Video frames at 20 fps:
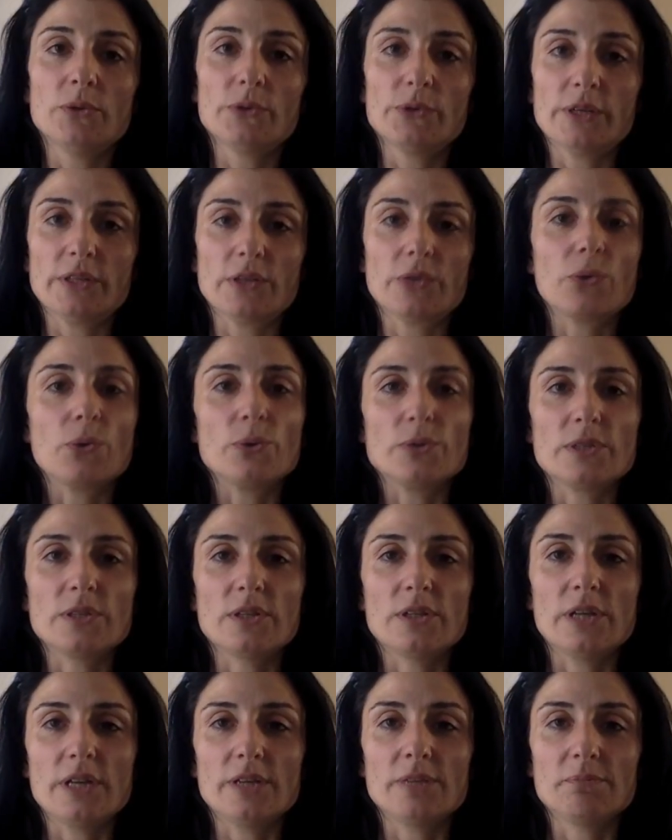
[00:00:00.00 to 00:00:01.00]
throughout the course of the
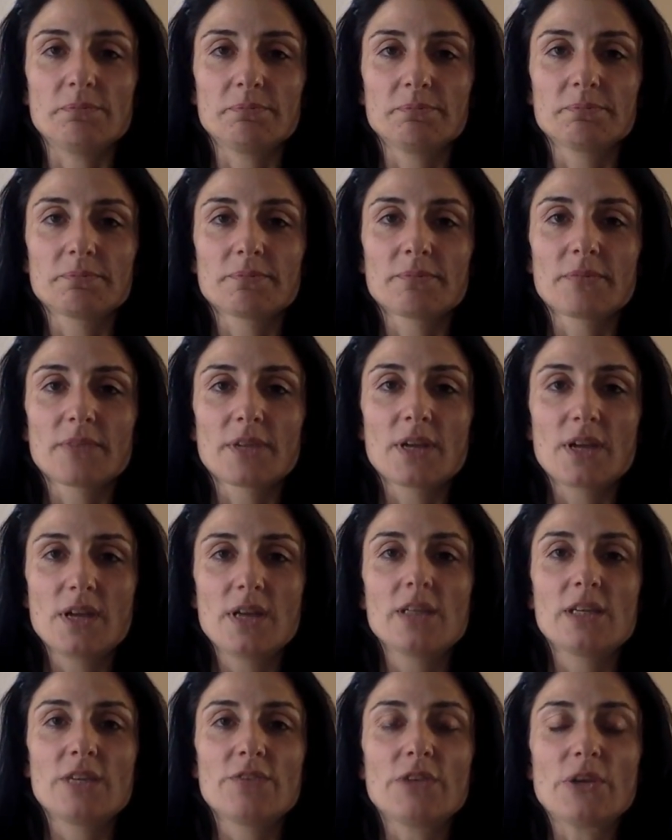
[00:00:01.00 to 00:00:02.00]
day.
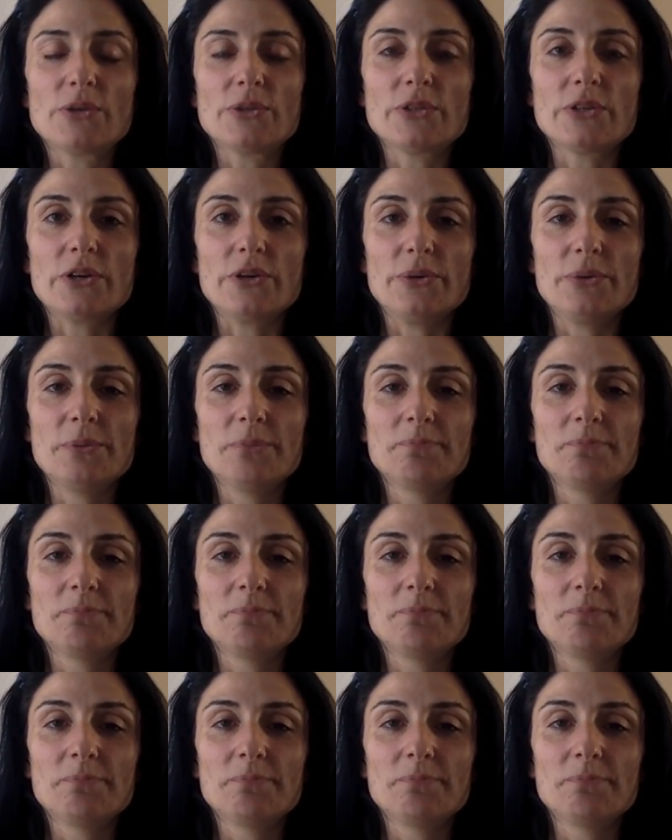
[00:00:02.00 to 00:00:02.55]
Give those a go.